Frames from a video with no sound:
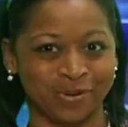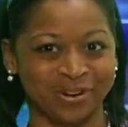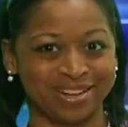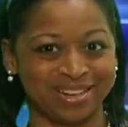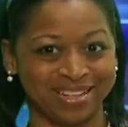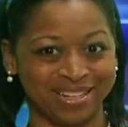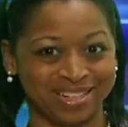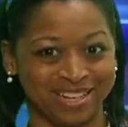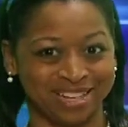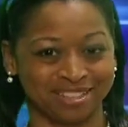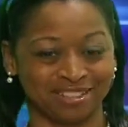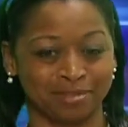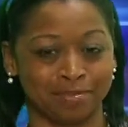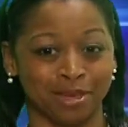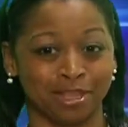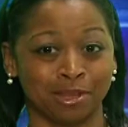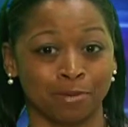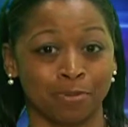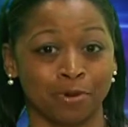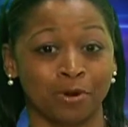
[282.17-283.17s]
details about
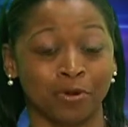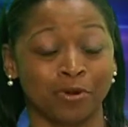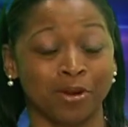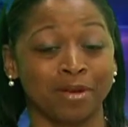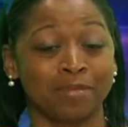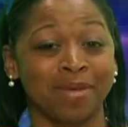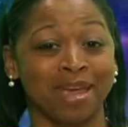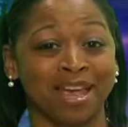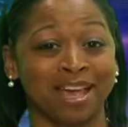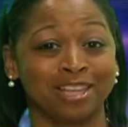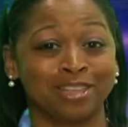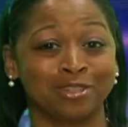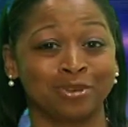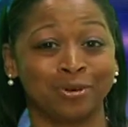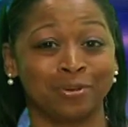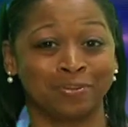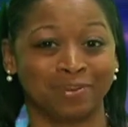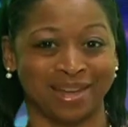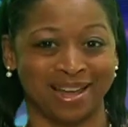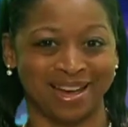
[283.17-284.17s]
the program and to
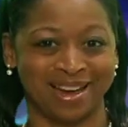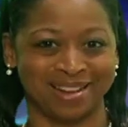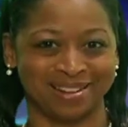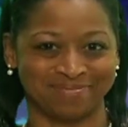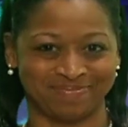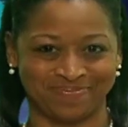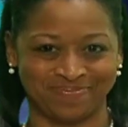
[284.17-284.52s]
apply.